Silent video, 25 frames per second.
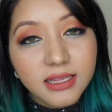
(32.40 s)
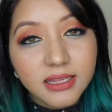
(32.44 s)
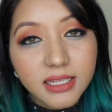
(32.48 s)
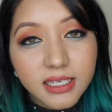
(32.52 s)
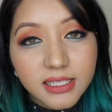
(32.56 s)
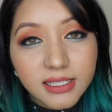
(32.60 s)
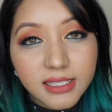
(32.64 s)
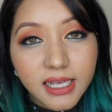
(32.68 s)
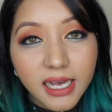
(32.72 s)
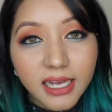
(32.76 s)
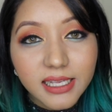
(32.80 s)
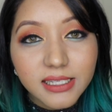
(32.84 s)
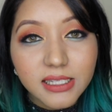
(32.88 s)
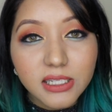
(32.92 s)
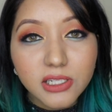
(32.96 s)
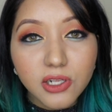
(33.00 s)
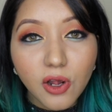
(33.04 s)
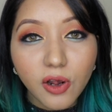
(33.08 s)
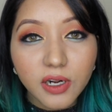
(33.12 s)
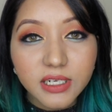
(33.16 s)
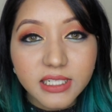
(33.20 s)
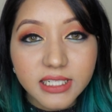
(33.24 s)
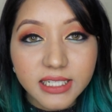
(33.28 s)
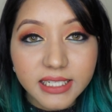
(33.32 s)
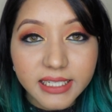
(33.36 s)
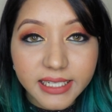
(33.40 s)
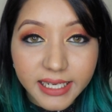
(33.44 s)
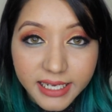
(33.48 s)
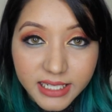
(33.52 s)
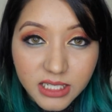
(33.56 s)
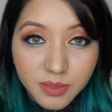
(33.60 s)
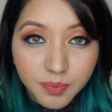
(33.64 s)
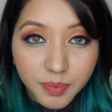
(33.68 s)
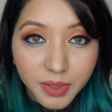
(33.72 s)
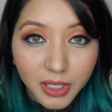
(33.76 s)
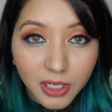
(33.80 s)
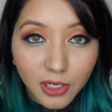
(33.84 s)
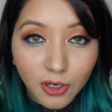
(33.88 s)
This has not
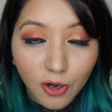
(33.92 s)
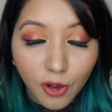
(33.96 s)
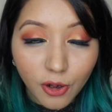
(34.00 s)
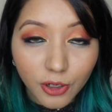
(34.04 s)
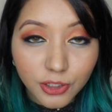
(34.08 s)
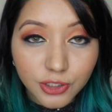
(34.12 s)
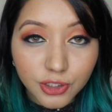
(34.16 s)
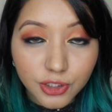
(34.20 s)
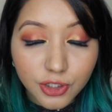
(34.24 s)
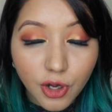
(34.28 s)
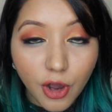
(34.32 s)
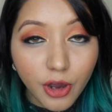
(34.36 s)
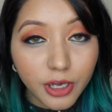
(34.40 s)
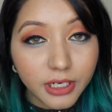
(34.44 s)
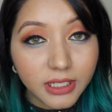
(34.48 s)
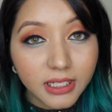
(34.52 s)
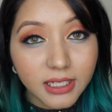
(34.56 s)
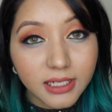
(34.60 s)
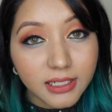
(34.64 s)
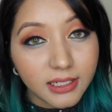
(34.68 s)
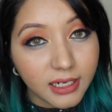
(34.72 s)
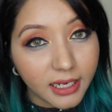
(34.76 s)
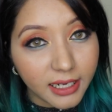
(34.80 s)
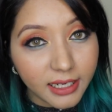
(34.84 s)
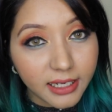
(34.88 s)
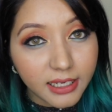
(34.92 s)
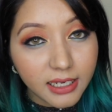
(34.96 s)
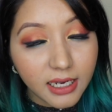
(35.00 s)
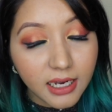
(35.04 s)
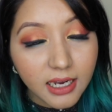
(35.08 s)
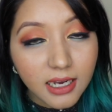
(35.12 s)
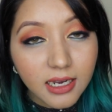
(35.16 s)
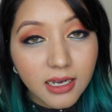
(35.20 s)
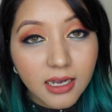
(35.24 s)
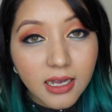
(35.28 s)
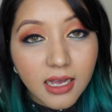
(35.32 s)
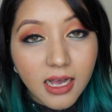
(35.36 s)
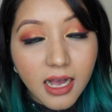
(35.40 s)
yet been launched on
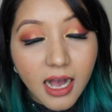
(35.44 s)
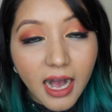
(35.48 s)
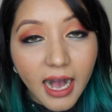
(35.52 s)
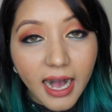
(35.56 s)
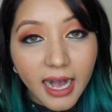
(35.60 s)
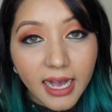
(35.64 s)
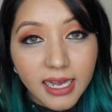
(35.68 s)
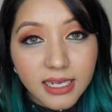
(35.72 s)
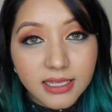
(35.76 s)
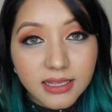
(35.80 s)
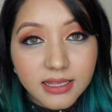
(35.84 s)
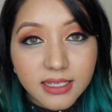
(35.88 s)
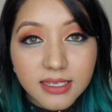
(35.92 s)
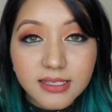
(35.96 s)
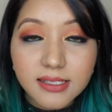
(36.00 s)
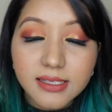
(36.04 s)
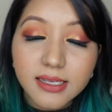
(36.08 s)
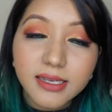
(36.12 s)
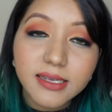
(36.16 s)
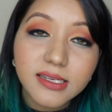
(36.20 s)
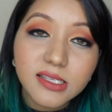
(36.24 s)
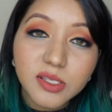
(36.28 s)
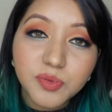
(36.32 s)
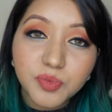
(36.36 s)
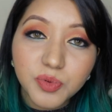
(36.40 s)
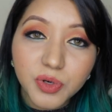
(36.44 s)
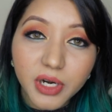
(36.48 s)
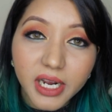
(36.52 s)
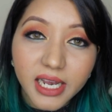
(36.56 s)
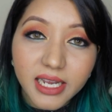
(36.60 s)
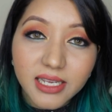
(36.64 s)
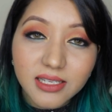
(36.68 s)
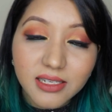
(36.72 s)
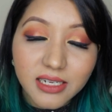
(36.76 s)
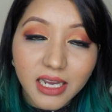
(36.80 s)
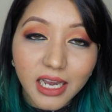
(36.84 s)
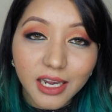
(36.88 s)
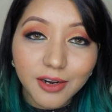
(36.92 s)
Nykaa and this is
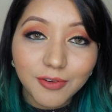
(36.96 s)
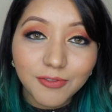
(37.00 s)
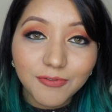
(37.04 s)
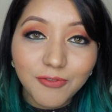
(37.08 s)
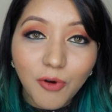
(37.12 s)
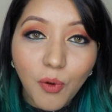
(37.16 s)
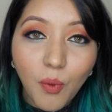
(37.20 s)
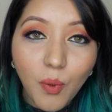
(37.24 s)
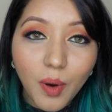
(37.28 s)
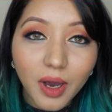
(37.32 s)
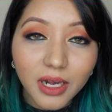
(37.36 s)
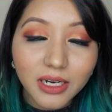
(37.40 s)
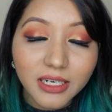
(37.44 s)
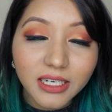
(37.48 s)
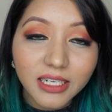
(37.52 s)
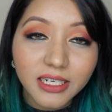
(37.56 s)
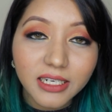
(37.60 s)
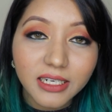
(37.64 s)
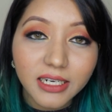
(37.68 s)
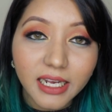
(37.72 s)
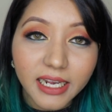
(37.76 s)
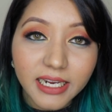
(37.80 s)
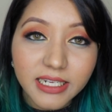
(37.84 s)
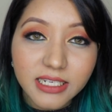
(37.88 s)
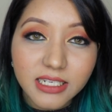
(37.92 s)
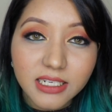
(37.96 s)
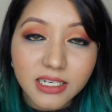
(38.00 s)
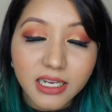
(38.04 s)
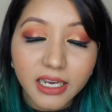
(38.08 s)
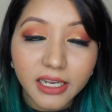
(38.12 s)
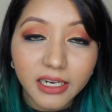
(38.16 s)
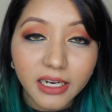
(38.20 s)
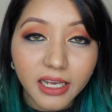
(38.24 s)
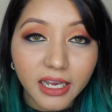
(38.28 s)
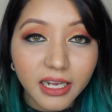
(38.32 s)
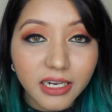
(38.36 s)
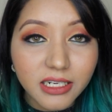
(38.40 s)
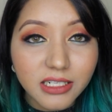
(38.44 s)
priced at
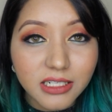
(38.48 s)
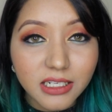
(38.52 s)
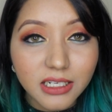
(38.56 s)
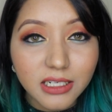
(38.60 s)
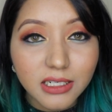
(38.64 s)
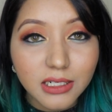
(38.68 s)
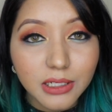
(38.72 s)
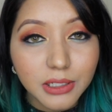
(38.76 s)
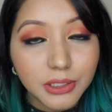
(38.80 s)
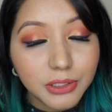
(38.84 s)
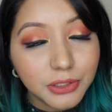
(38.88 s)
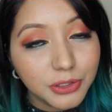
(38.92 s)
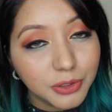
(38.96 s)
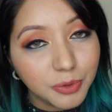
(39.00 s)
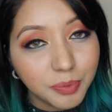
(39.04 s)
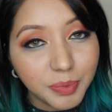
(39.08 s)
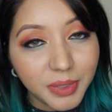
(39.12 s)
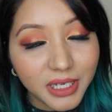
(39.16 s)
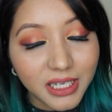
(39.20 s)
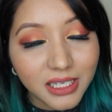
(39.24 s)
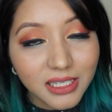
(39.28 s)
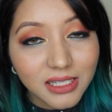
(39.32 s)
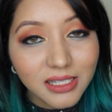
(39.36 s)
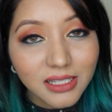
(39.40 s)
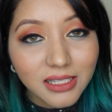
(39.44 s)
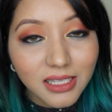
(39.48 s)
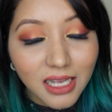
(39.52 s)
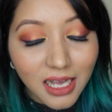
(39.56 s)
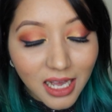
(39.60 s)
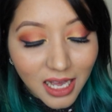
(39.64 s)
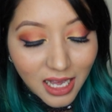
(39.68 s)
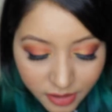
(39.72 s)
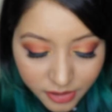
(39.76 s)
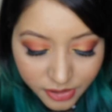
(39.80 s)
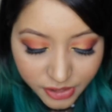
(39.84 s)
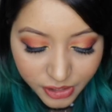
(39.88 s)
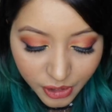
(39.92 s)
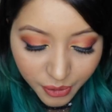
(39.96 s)
499 Indian rupees.
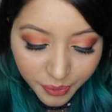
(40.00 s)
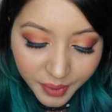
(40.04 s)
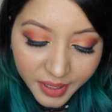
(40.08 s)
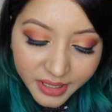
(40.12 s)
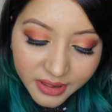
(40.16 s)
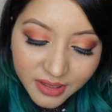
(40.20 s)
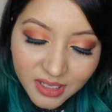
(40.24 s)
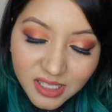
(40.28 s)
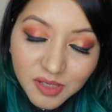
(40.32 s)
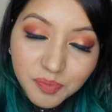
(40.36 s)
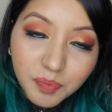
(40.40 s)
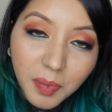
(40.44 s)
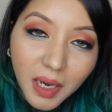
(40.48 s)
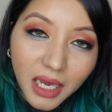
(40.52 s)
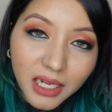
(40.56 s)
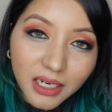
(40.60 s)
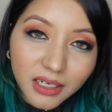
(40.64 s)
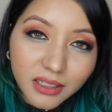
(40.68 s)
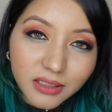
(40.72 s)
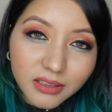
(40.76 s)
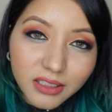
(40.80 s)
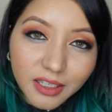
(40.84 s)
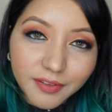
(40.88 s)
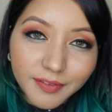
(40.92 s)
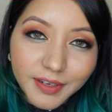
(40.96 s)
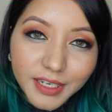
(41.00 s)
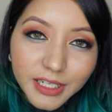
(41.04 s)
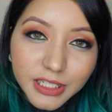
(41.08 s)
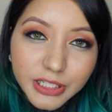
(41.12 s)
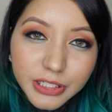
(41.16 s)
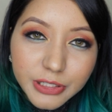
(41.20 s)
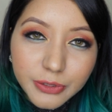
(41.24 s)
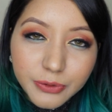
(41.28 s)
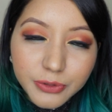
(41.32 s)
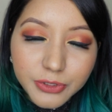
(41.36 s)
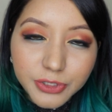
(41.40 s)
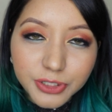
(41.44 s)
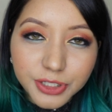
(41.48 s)
So in this palette there were
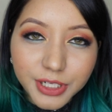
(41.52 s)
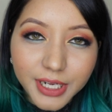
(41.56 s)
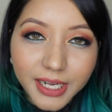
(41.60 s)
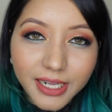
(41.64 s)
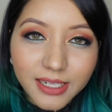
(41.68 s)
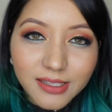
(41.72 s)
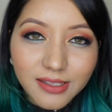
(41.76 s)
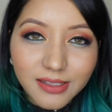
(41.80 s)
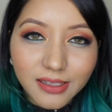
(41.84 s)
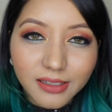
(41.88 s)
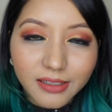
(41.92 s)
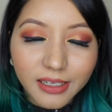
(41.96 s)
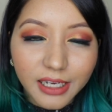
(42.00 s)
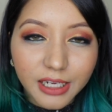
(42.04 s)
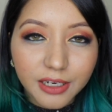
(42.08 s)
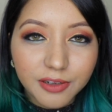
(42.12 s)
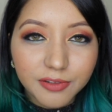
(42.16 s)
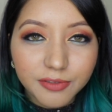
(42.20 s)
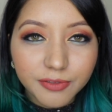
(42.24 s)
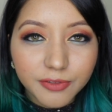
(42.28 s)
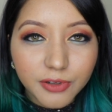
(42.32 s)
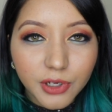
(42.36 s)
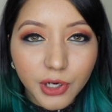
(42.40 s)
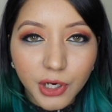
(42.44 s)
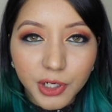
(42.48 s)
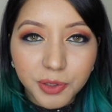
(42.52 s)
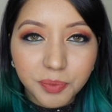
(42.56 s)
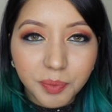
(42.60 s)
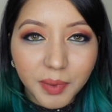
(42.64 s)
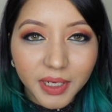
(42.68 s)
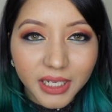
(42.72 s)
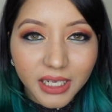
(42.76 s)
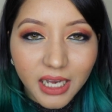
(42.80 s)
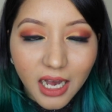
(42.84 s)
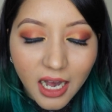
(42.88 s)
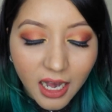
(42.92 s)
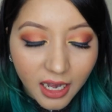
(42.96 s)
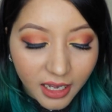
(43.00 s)
two shades that kind of caught
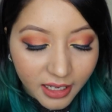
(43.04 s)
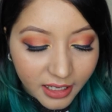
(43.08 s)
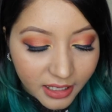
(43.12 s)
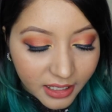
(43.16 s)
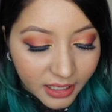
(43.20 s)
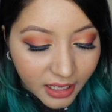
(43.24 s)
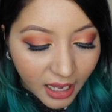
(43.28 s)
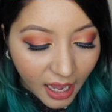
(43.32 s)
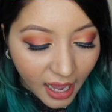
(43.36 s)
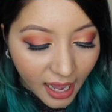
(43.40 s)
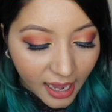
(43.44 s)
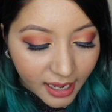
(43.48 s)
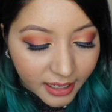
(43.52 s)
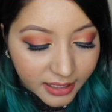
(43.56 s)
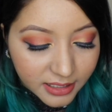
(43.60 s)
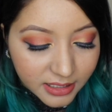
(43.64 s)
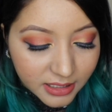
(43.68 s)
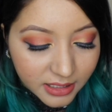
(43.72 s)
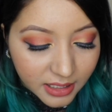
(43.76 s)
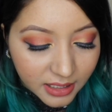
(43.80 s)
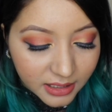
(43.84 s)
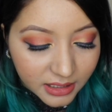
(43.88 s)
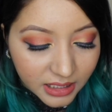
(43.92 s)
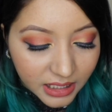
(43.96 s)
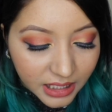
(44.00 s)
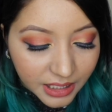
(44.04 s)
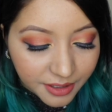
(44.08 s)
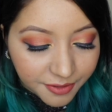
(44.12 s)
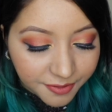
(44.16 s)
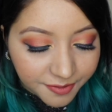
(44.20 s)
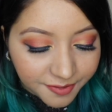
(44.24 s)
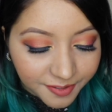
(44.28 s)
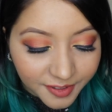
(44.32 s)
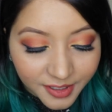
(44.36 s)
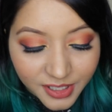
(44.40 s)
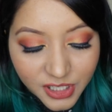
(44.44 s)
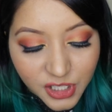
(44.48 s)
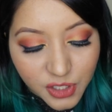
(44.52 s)
my eye and the
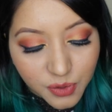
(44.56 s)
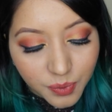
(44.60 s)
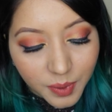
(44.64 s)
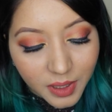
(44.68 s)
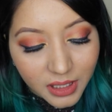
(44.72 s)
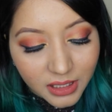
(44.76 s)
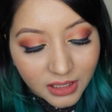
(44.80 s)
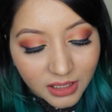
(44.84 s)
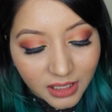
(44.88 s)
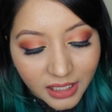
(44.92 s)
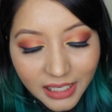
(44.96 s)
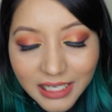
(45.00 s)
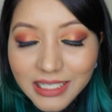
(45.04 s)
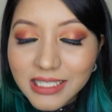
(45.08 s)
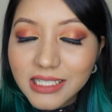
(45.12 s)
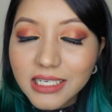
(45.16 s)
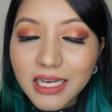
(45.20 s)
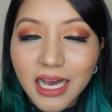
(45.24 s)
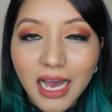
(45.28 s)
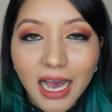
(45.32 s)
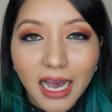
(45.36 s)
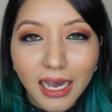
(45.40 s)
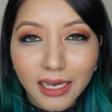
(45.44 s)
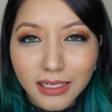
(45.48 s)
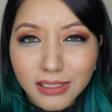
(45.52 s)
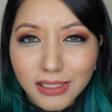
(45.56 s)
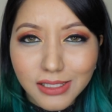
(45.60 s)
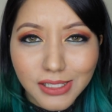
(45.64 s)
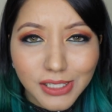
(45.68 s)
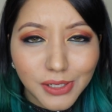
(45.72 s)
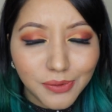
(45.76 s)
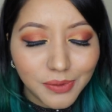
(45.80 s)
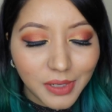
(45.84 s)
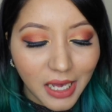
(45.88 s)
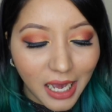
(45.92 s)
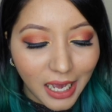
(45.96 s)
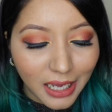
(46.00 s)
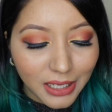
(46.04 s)
first one it hands
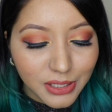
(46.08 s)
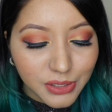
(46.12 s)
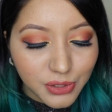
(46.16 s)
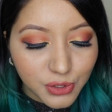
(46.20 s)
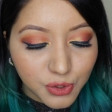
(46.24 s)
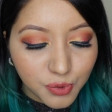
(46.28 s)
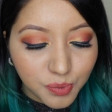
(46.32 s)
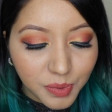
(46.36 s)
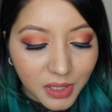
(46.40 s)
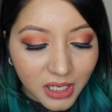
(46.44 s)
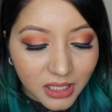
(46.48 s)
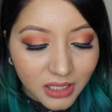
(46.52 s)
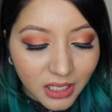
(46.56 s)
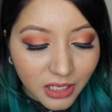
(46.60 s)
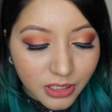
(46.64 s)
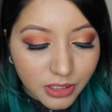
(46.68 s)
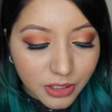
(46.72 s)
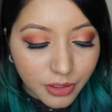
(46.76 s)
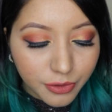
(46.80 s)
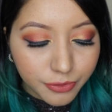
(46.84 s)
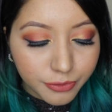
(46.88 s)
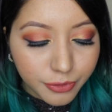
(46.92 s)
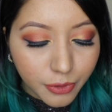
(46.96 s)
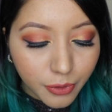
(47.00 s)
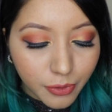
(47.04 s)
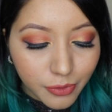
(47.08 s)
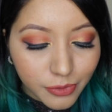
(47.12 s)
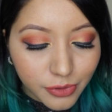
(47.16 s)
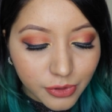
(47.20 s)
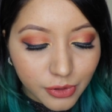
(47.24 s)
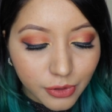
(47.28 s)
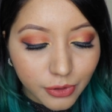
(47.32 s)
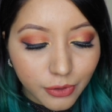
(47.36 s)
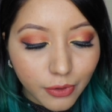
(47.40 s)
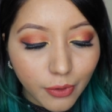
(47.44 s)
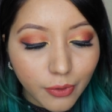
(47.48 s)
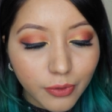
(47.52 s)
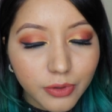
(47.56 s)
down has to be that rose
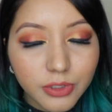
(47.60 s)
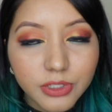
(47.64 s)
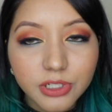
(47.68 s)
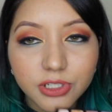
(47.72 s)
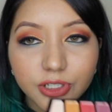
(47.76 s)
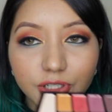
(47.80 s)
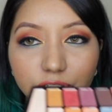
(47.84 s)
gold